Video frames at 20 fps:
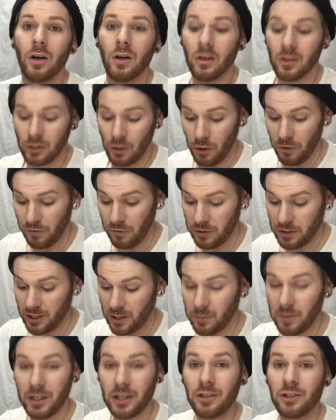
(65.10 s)
So the first
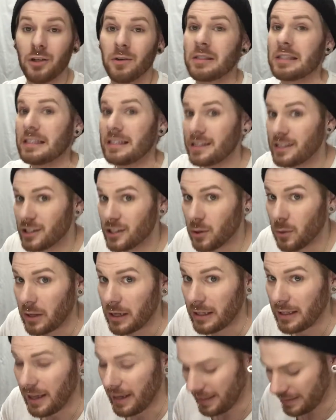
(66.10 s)
thing we need to do is listen to our
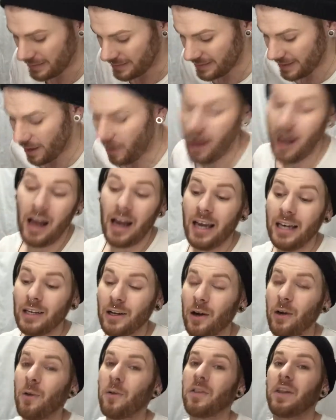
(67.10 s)
clients. Now, I
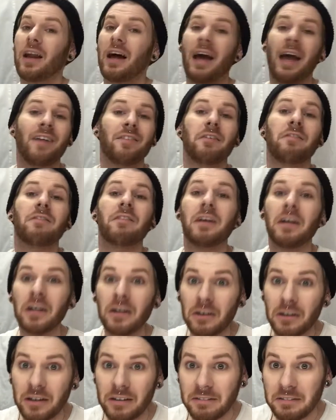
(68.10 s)
know that I have a
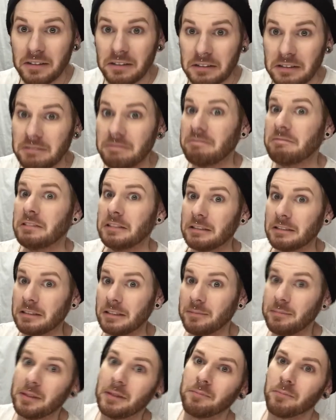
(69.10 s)
very, very,
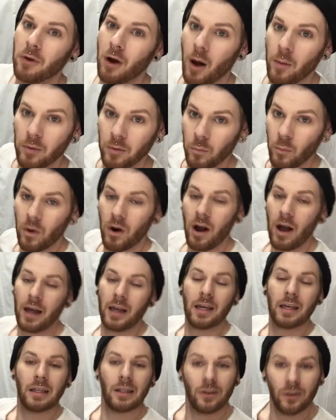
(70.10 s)
very big problem where I
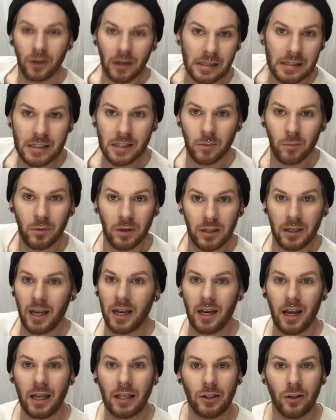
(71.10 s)
can look at someone
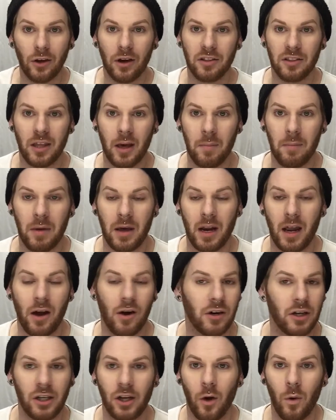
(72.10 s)
and I look at them and I
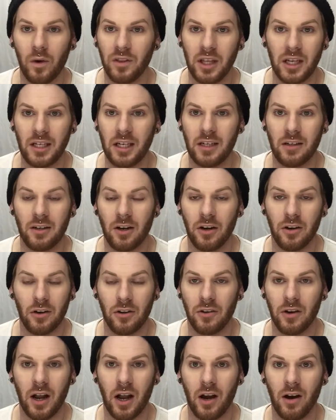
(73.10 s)
already know what they need done to
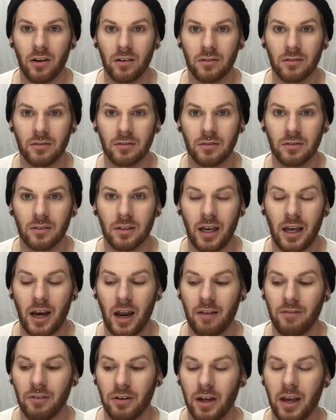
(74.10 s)
their hair. And
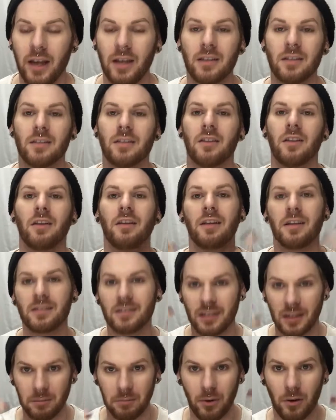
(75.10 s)
I forget the
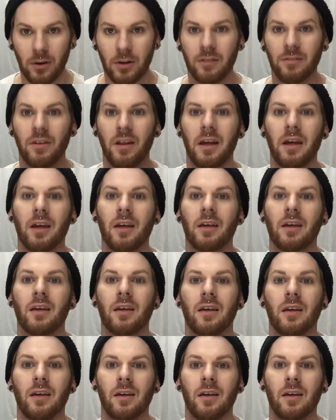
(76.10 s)
listening part of like,